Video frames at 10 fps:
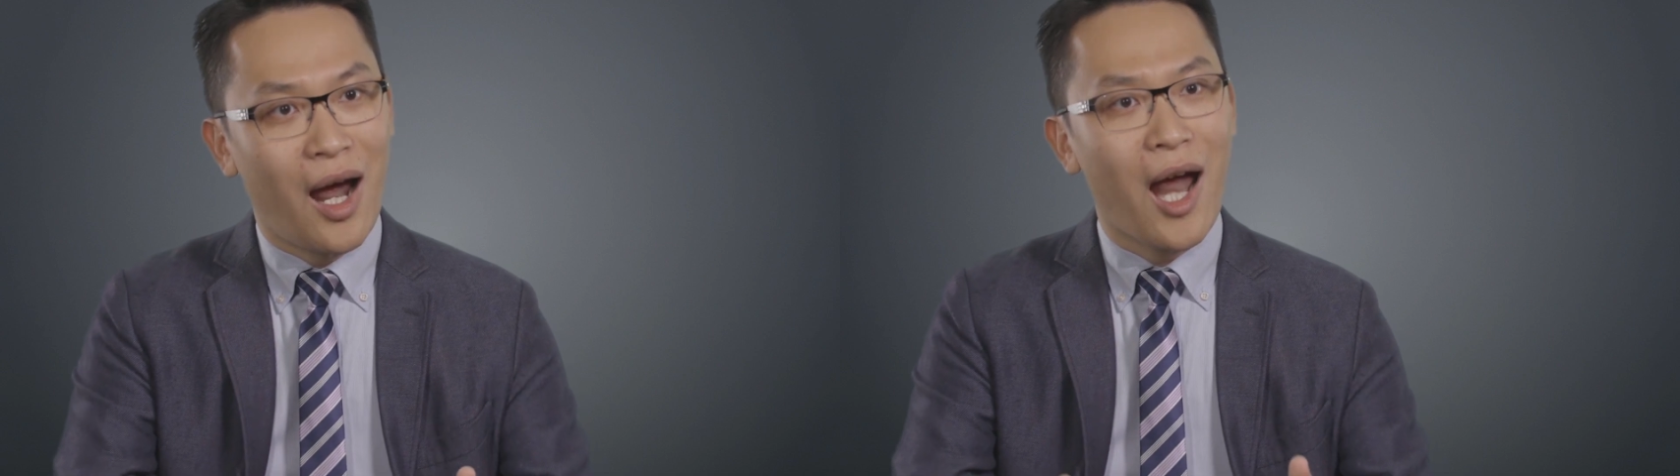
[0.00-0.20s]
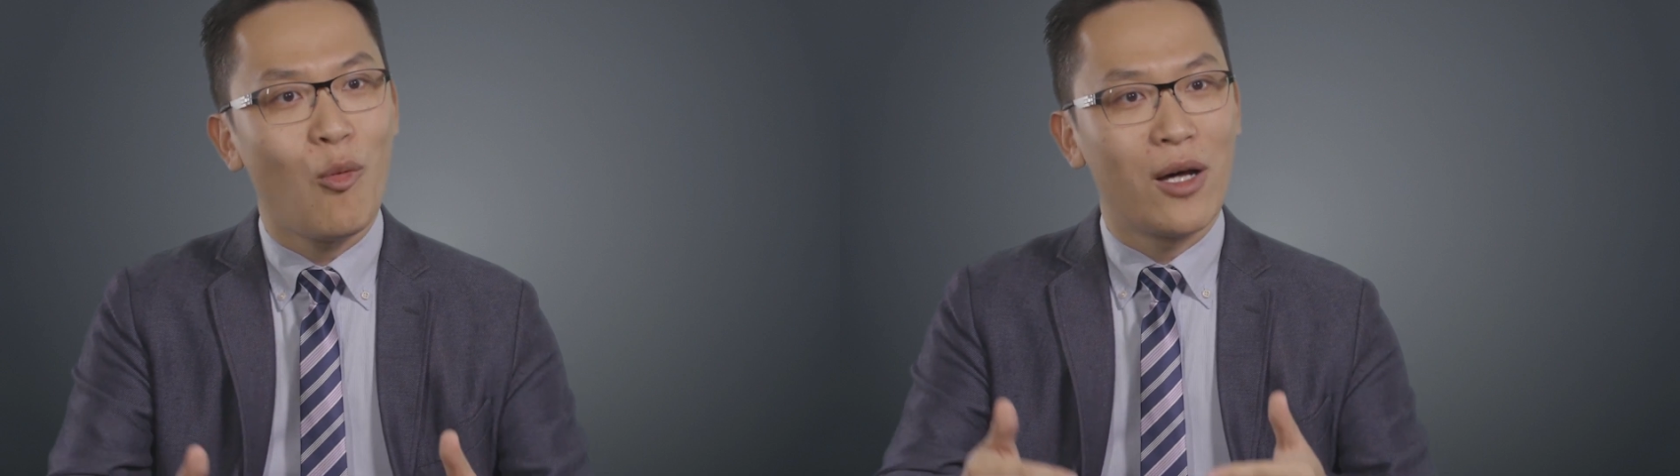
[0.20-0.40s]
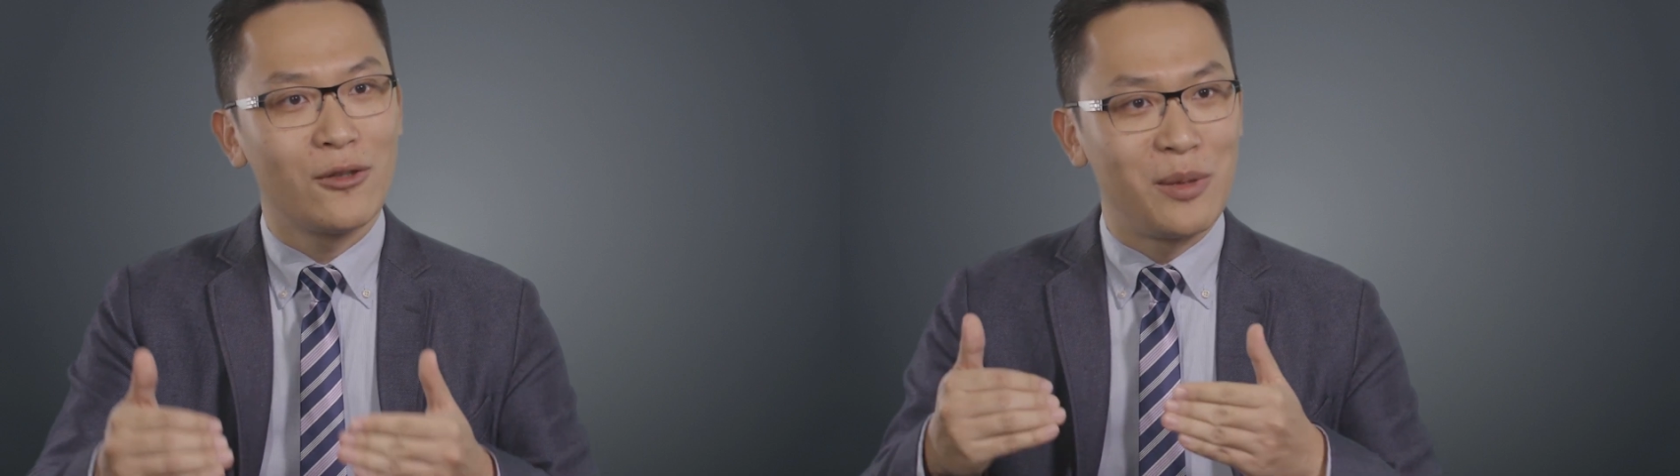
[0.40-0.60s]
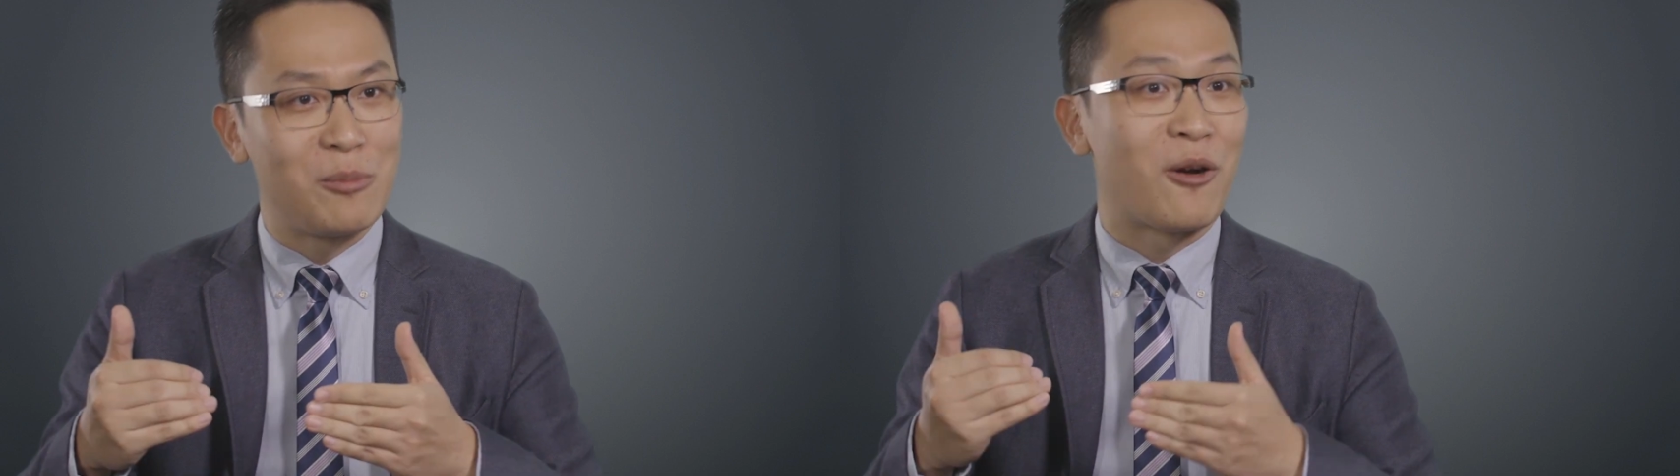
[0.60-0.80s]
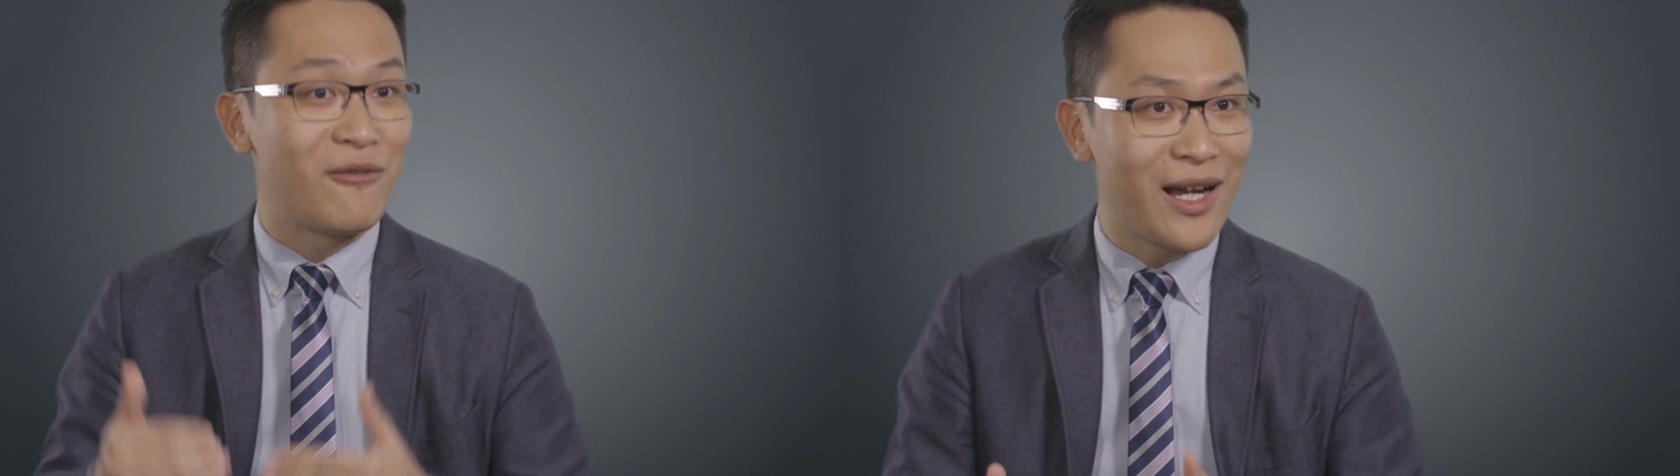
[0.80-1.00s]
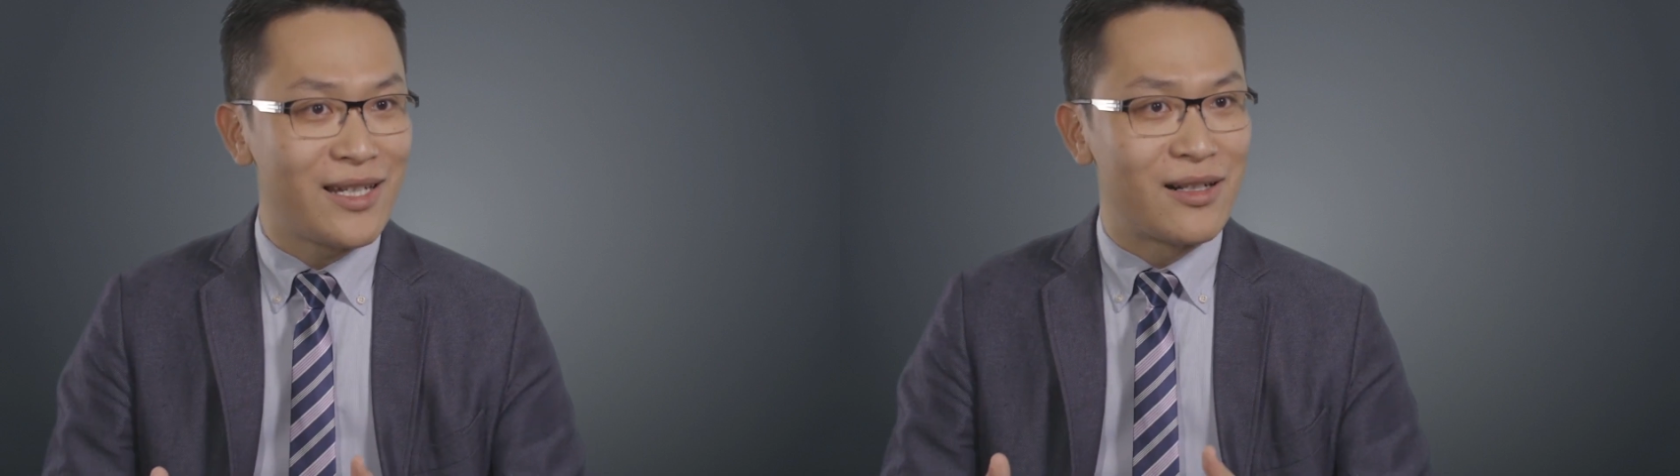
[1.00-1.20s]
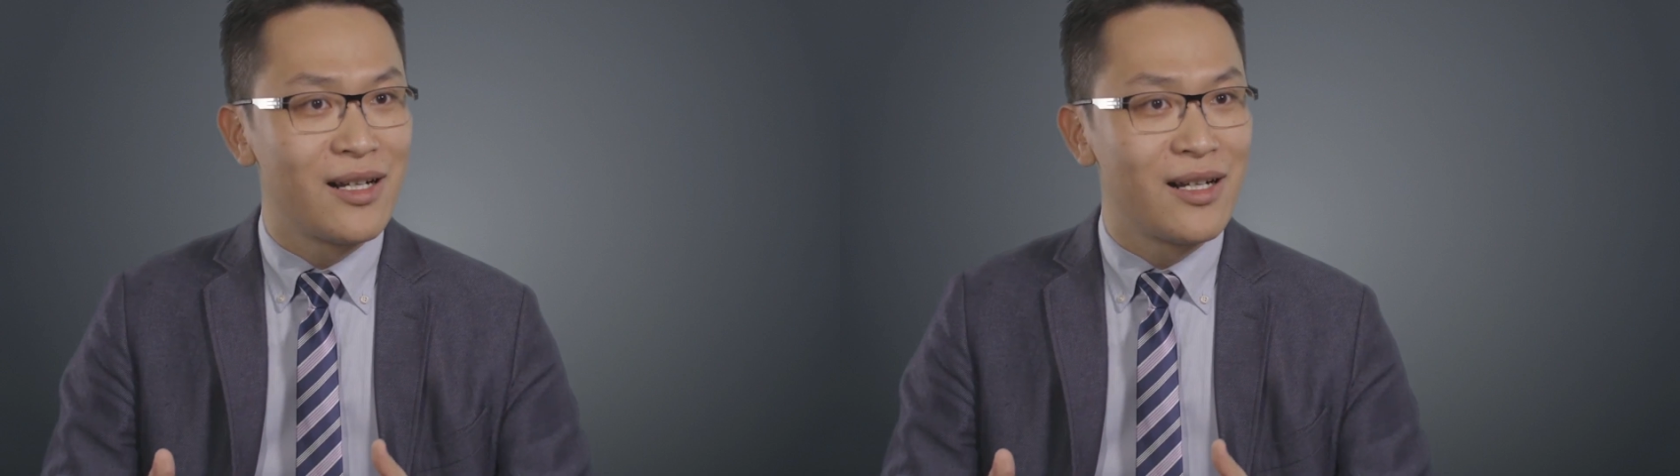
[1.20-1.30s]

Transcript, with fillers: I want to be the provider,